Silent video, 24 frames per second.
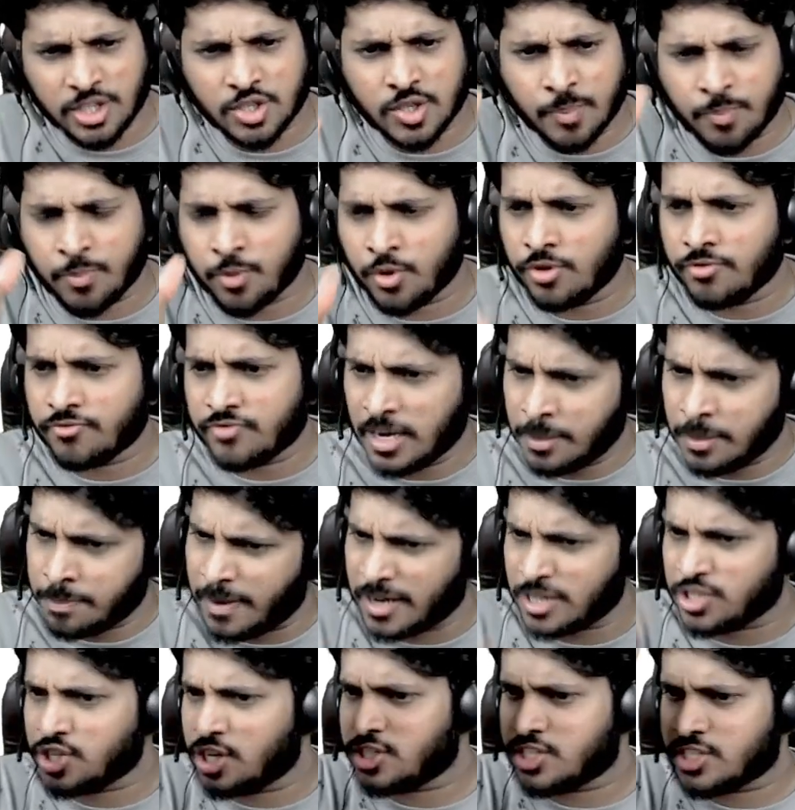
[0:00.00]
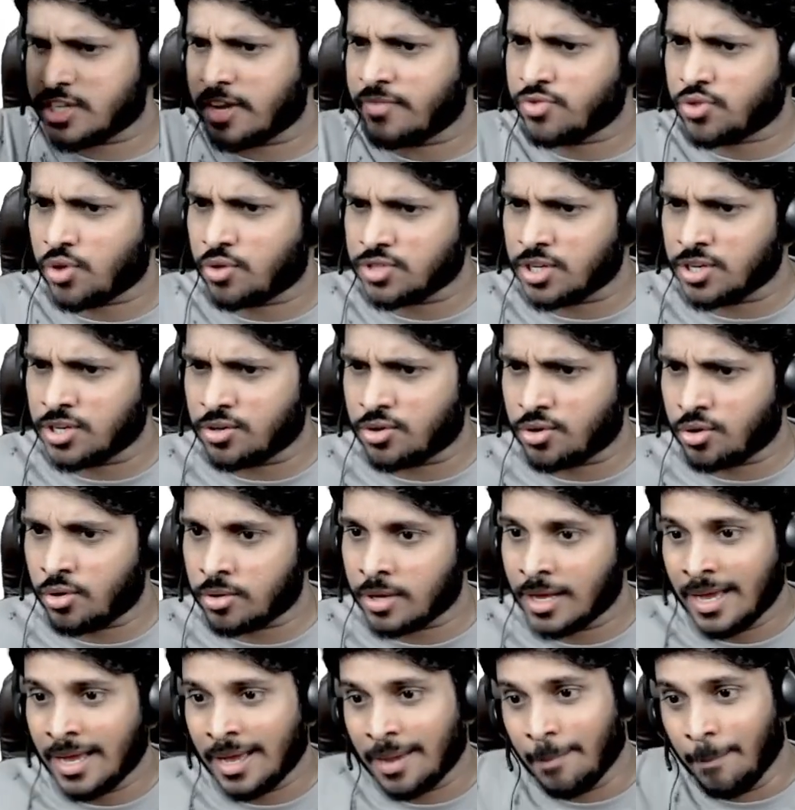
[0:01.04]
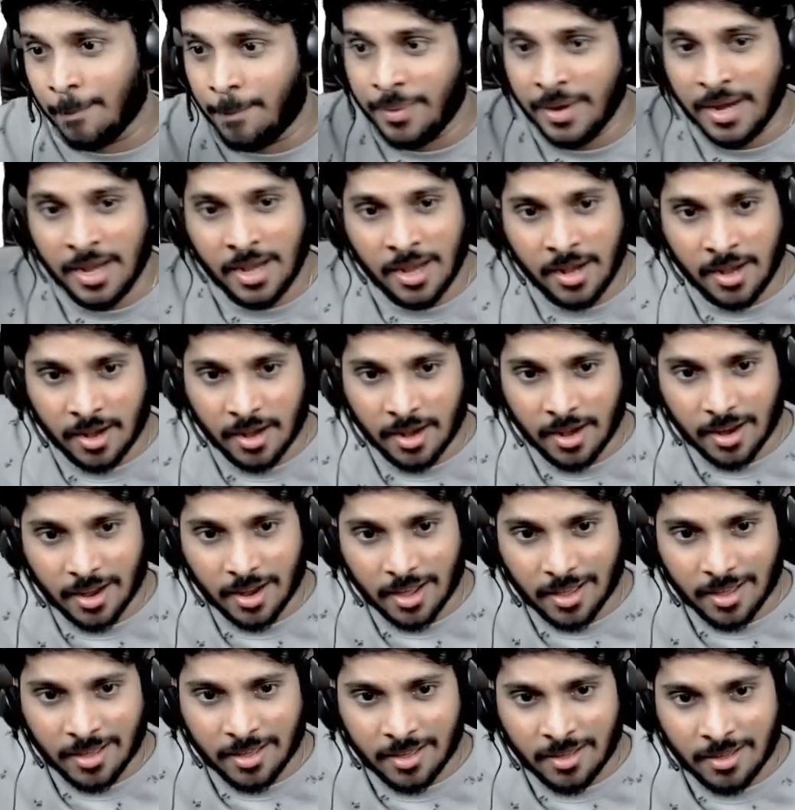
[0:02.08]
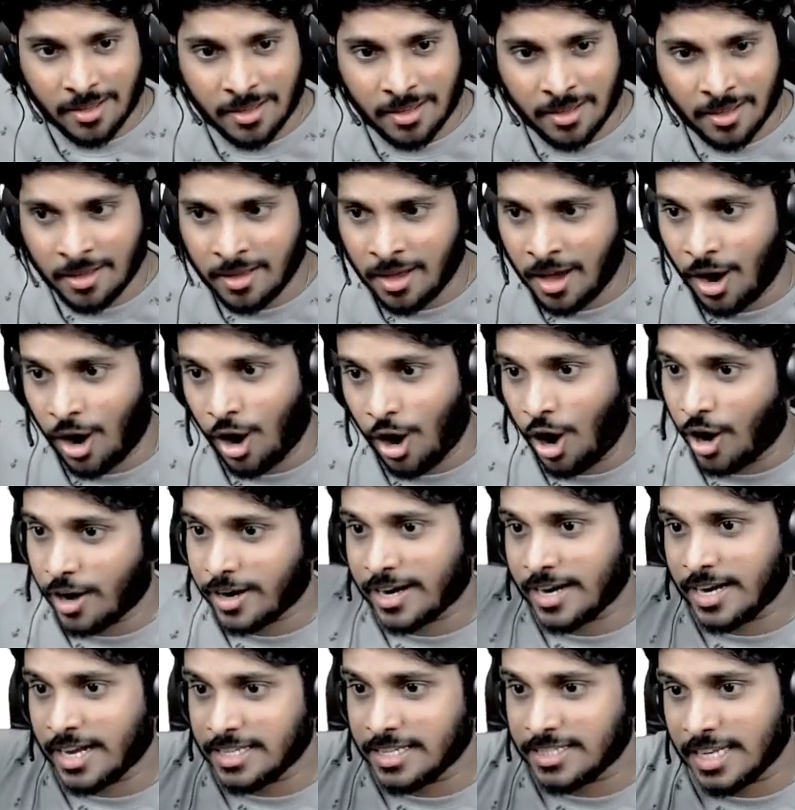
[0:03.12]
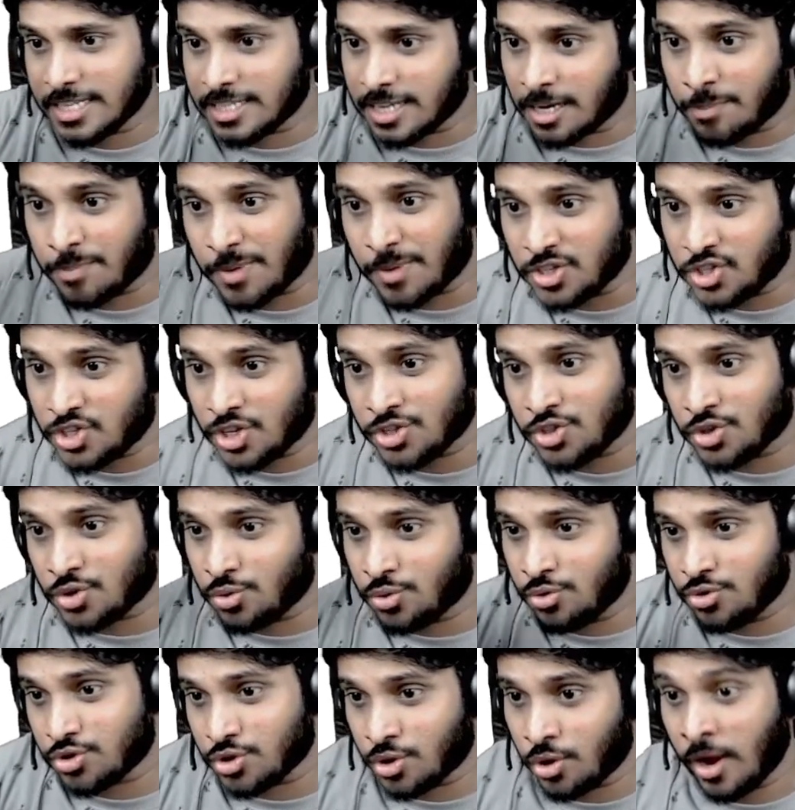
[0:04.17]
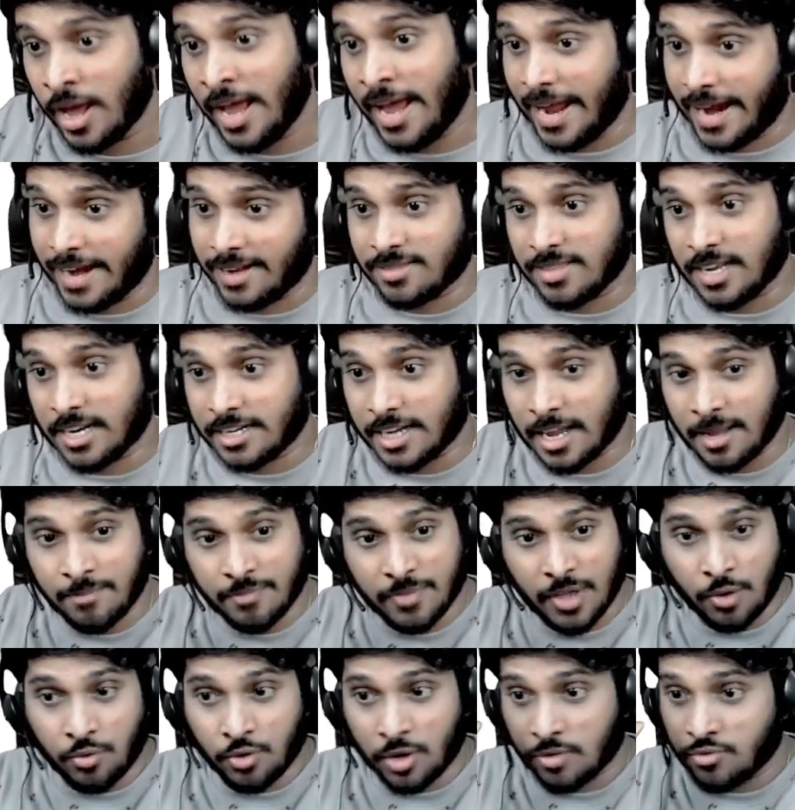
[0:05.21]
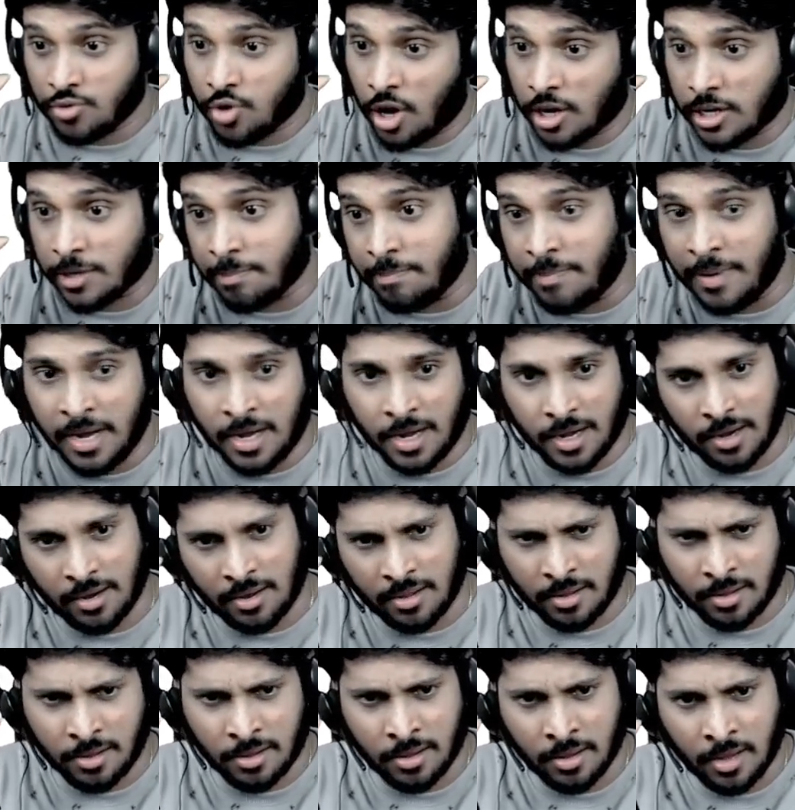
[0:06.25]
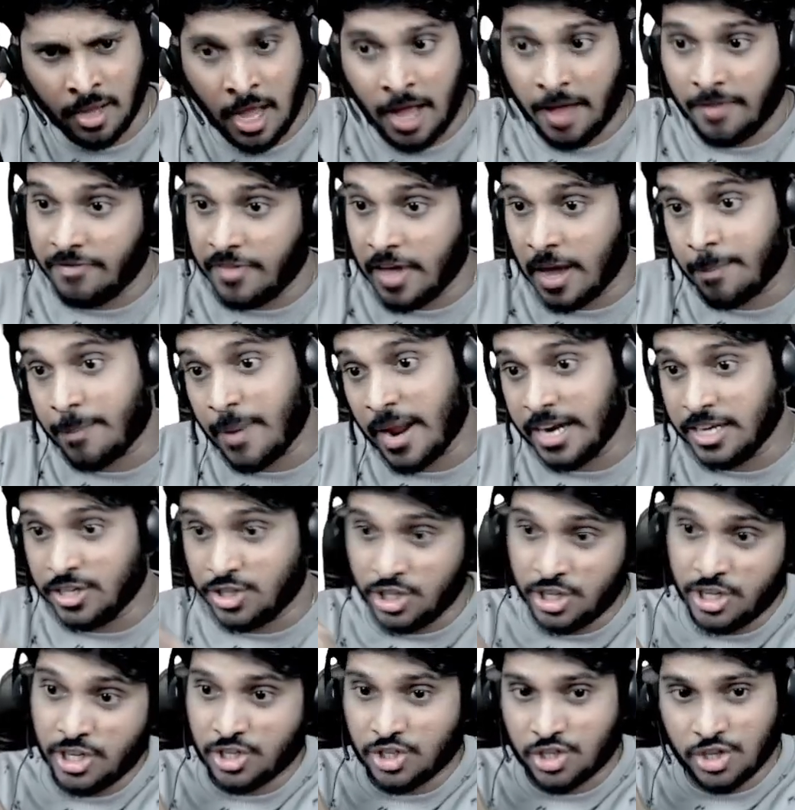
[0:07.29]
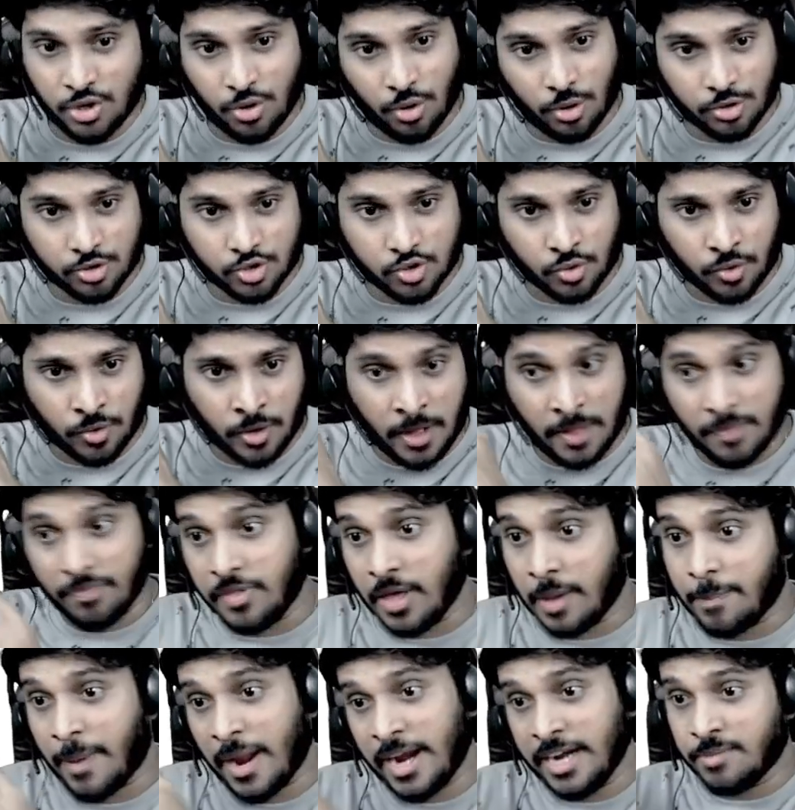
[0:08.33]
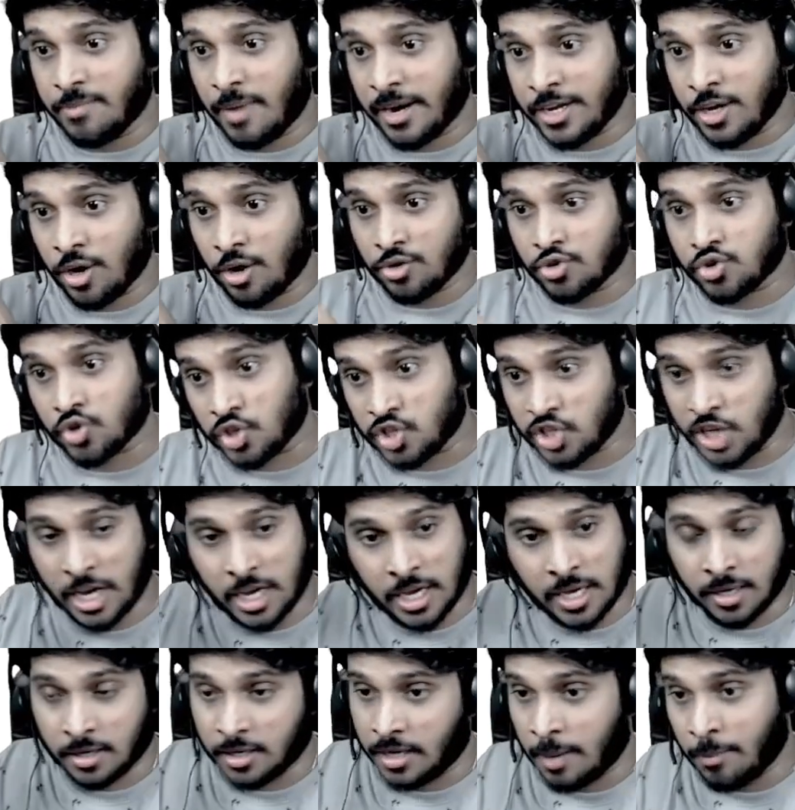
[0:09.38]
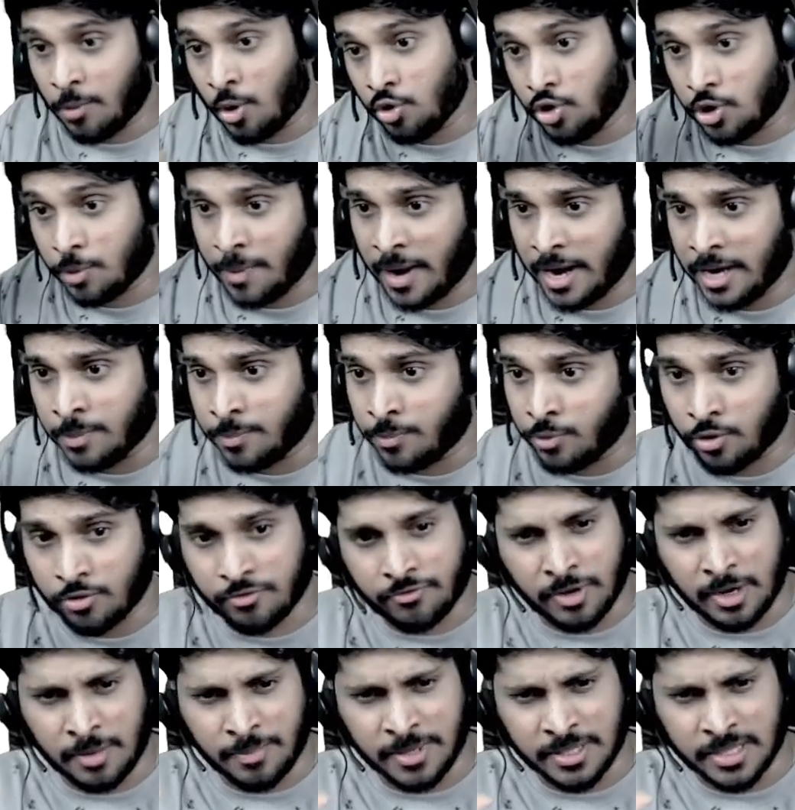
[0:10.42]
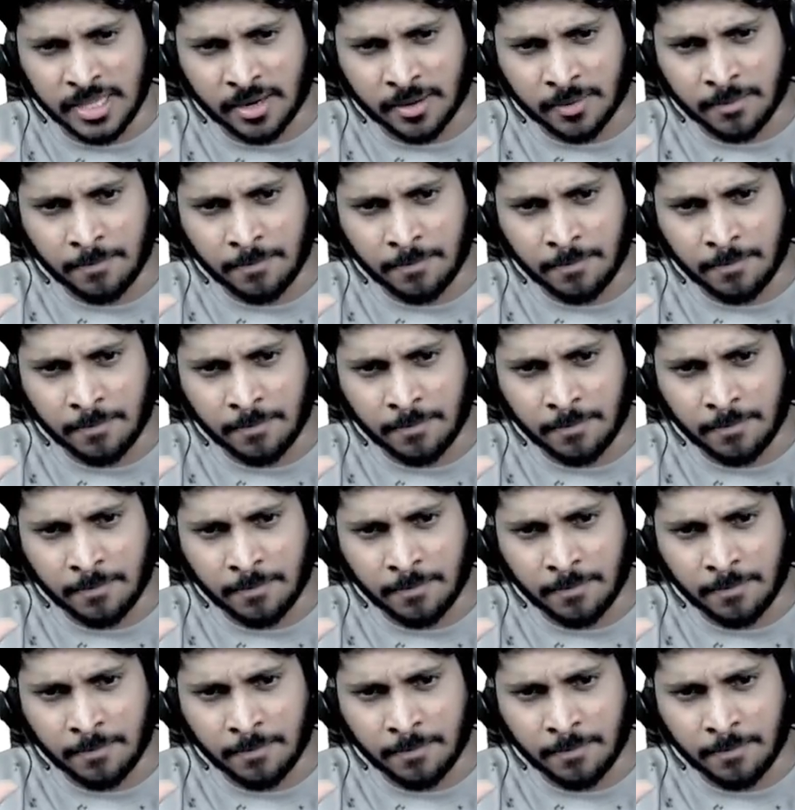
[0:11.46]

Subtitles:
the proof that purchase 10,000 crore? Bill. Organization purchased goods, at that time they would have got bill. They paid GST also. They paid money also. Check, amount paid, proof will be there.